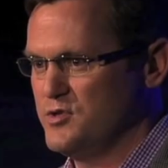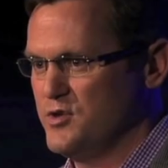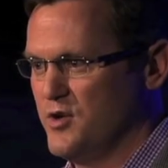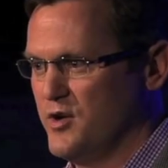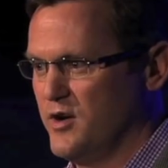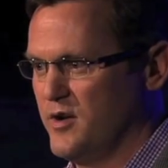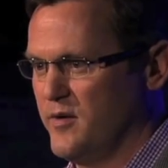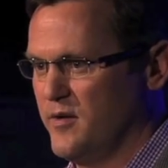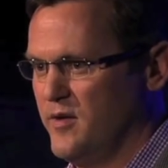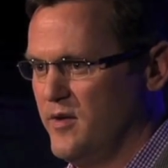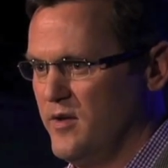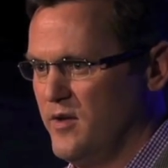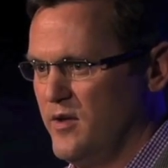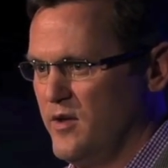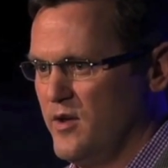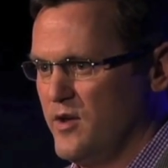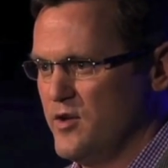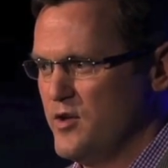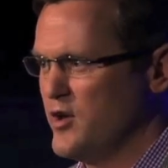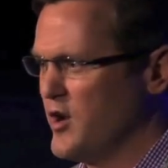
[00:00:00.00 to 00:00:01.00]
you're going
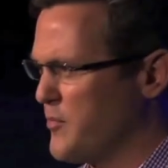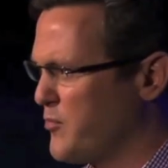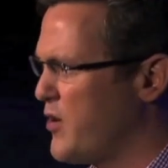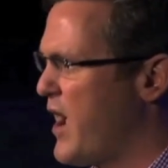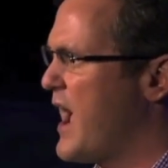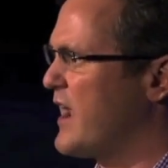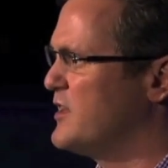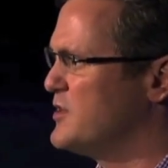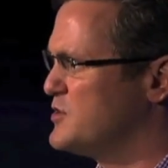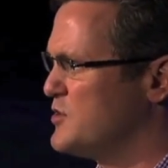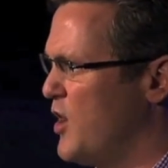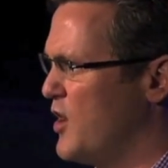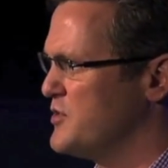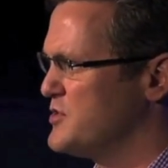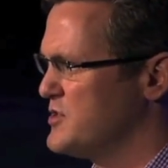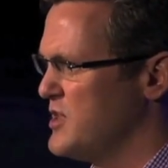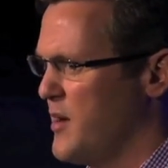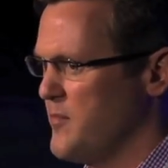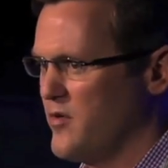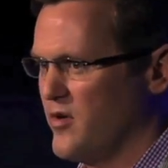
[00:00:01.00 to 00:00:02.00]
to practice all
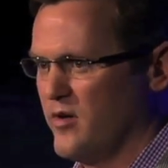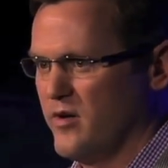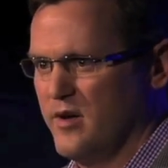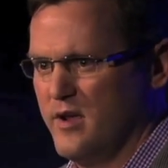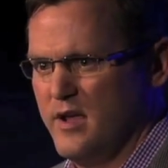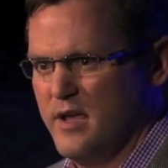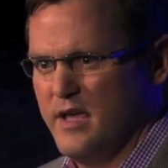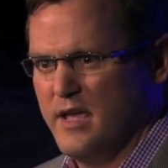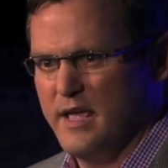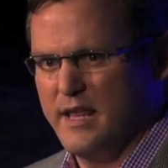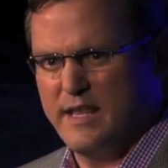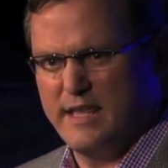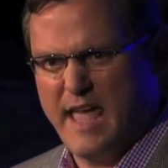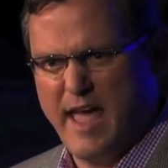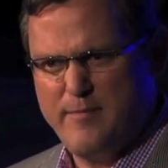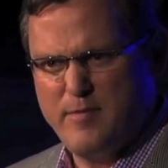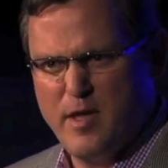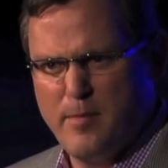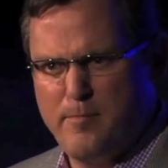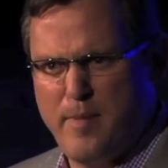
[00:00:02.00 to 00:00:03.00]
summer. And he
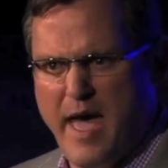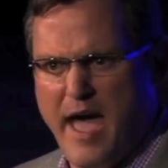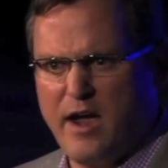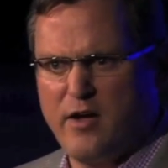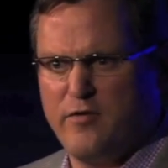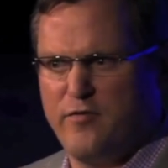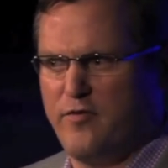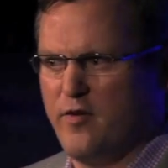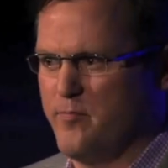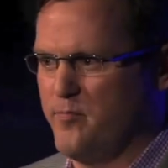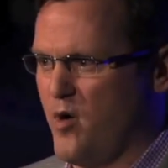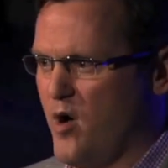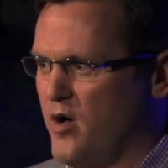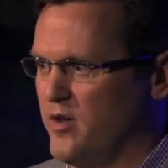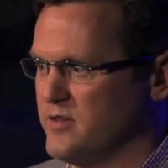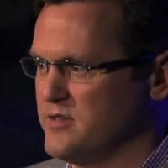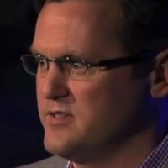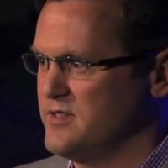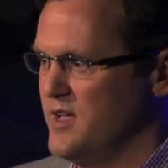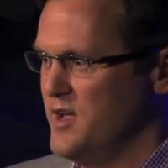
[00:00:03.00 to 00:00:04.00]
gave me a bag of
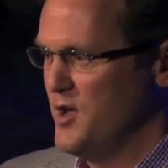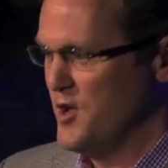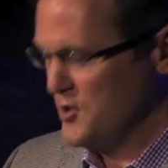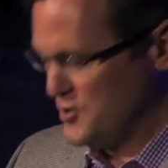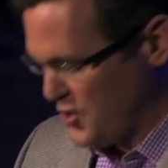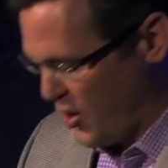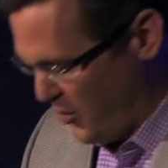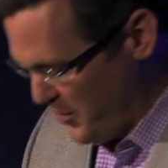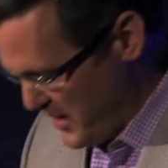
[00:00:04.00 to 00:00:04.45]
footballs, told